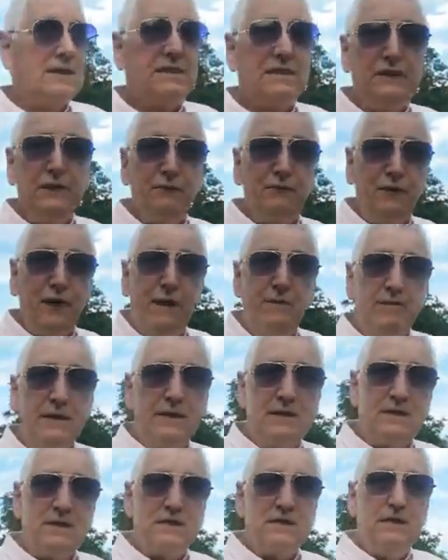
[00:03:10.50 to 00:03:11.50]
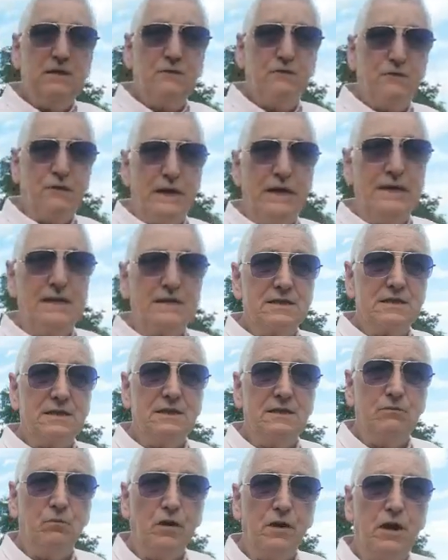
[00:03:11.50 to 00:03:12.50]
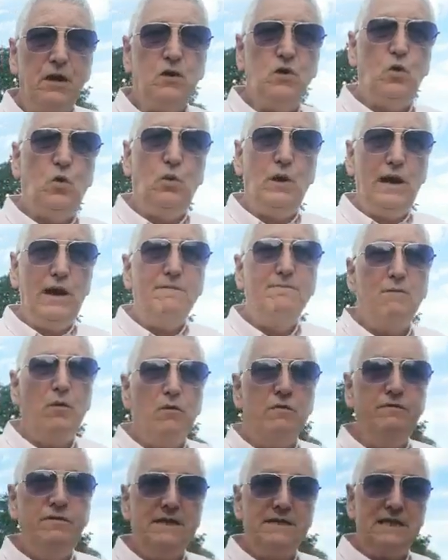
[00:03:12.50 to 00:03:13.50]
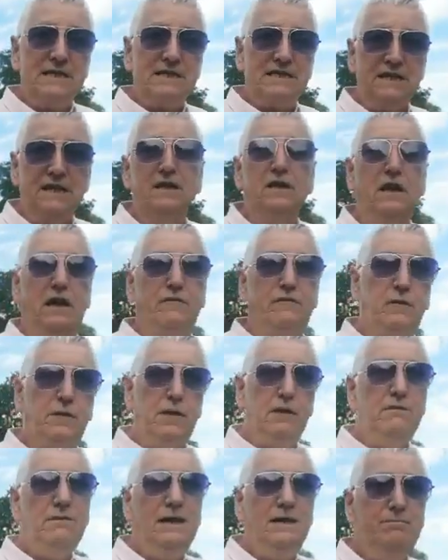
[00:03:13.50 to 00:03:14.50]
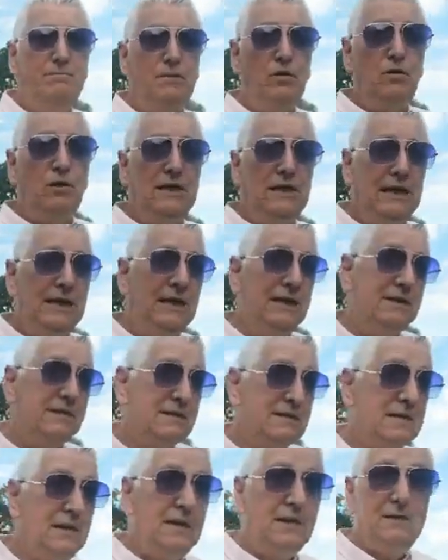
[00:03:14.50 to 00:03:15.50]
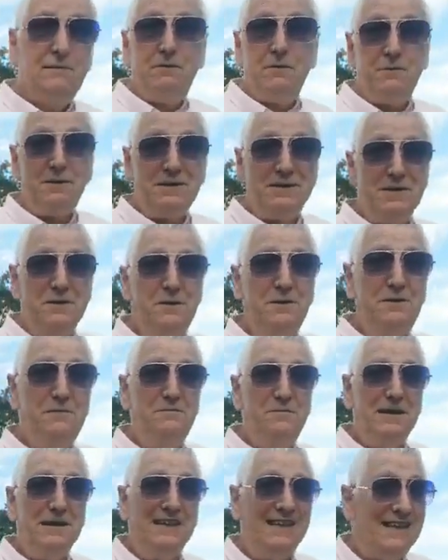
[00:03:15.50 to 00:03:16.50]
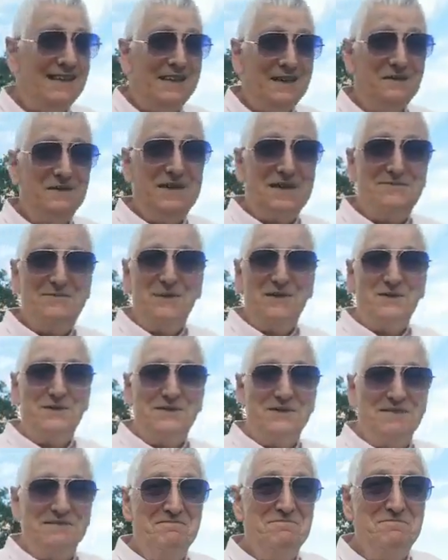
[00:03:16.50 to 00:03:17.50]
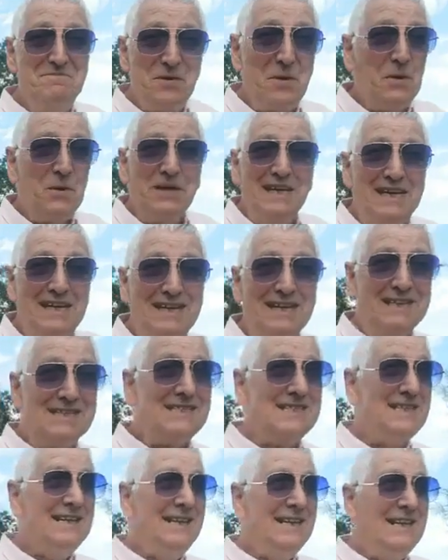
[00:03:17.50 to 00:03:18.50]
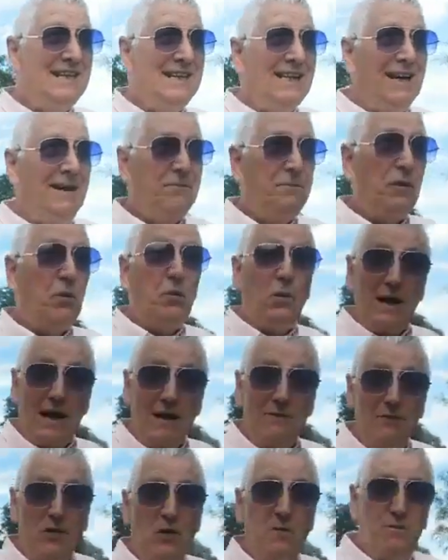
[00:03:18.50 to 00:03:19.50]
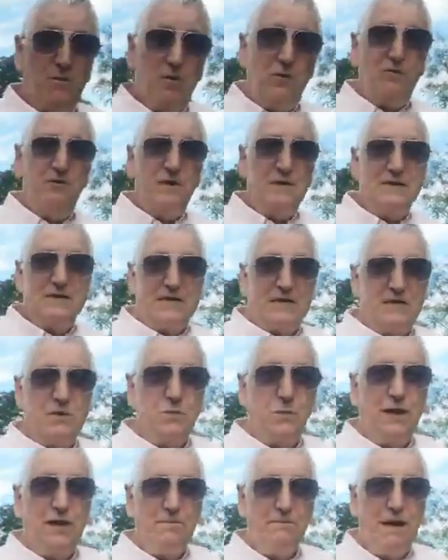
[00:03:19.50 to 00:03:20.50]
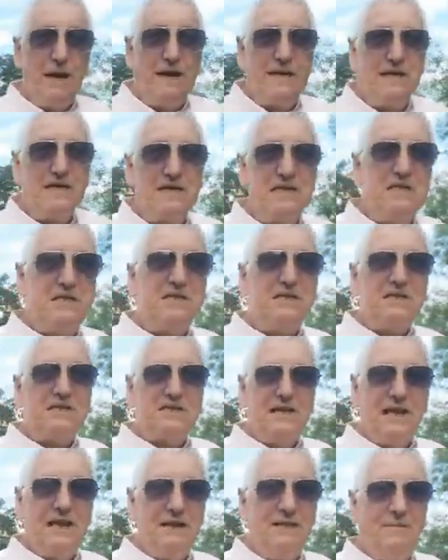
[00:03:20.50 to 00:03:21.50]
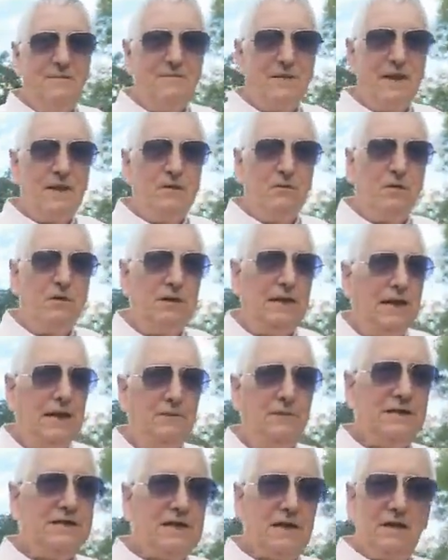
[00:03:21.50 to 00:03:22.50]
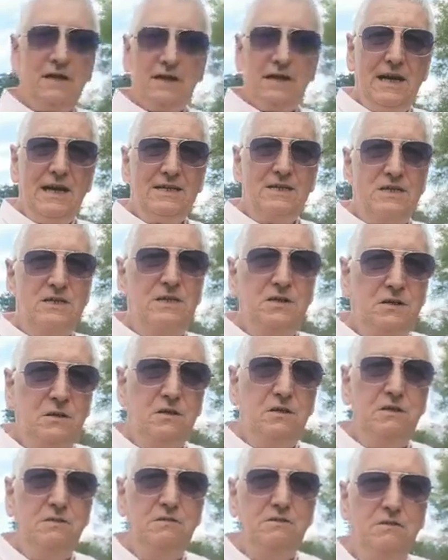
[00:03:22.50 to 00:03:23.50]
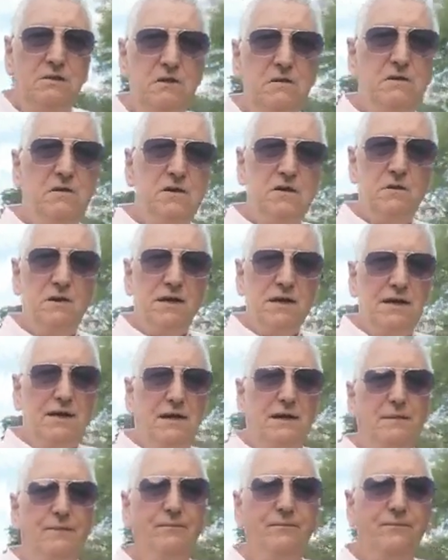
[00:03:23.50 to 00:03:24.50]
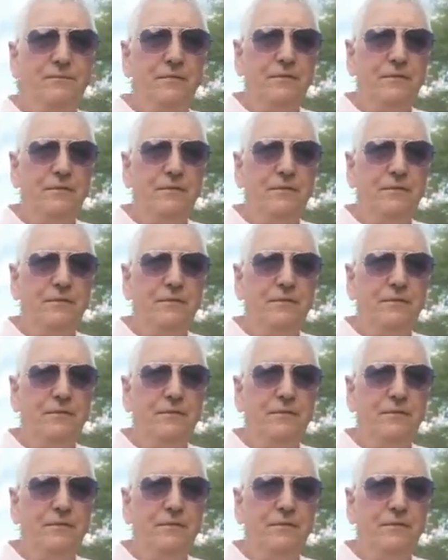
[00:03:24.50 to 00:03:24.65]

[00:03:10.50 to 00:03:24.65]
to see your family, to see your friends, and what I call have more visits in life. We don't need more years. Well, we do, but we haven't got more years. But we have got more visits. We can make a decision to say, well, yeah, we tell our kids, you can do anything.